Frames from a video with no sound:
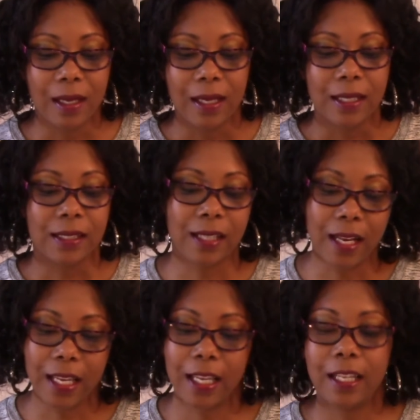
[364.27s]

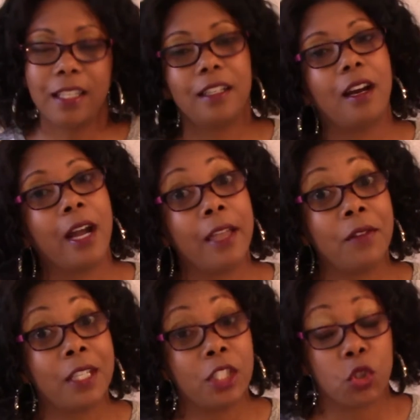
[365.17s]
Sonny and Nina are
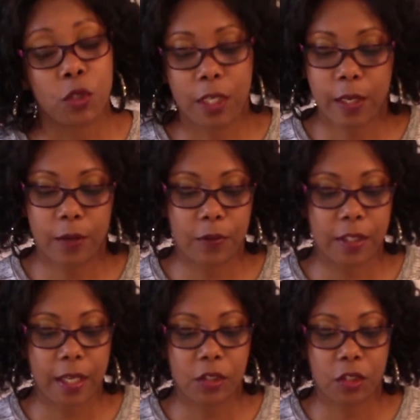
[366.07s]
having an interesting
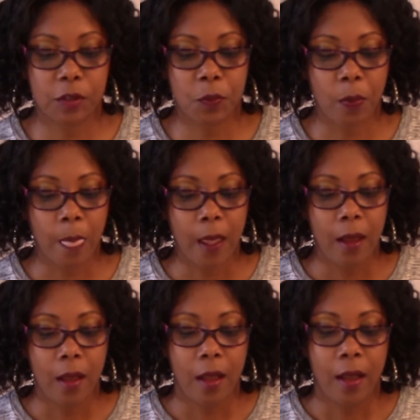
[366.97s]
conversation.
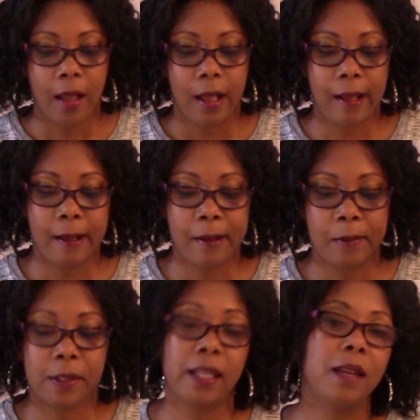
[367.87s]

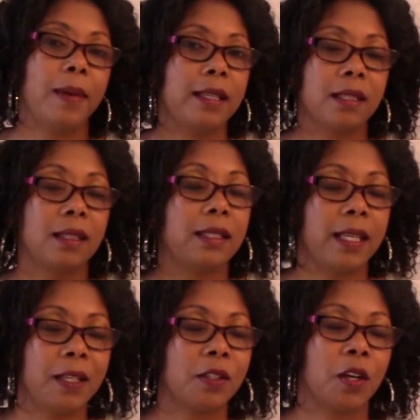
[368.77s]
Sonny basically
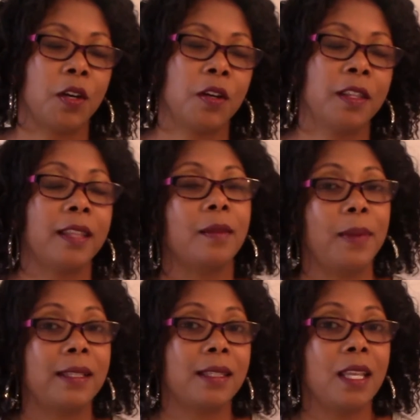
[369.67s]
tells her that the
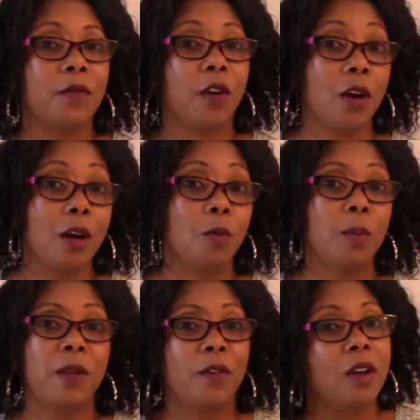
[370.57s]
best thing for her
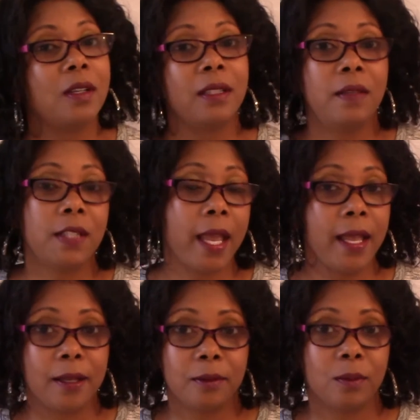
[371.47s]
would be for her to leave
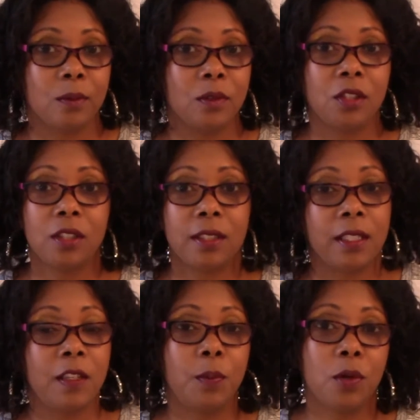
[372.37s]
town, to just
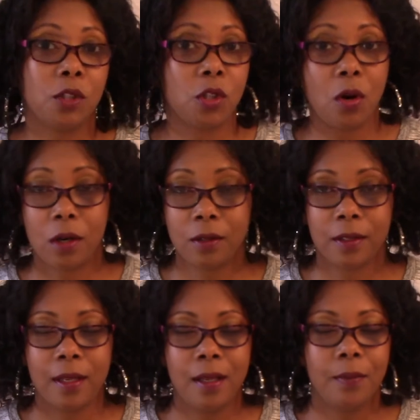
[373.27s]
leave Port
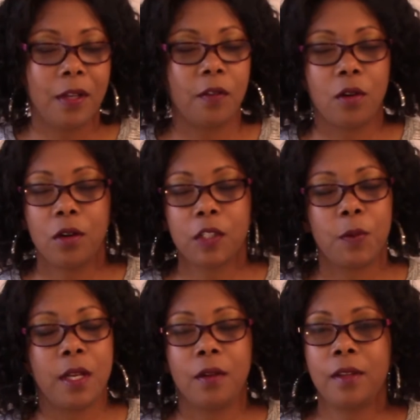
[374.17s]
Charles. But of course,
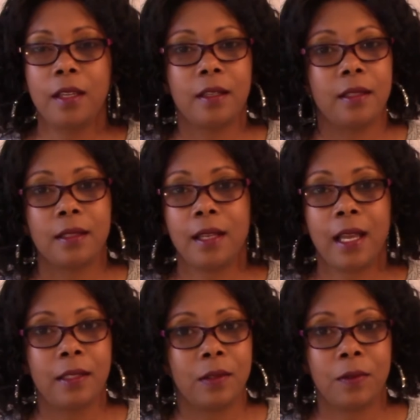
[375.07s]
we know Nina is
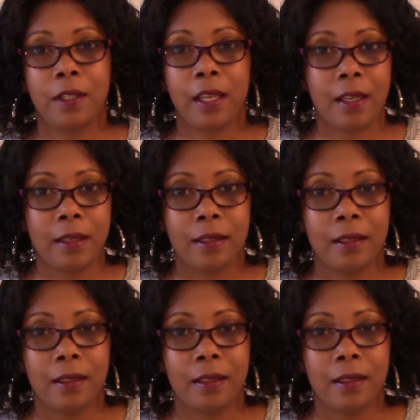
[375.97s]
not doing that.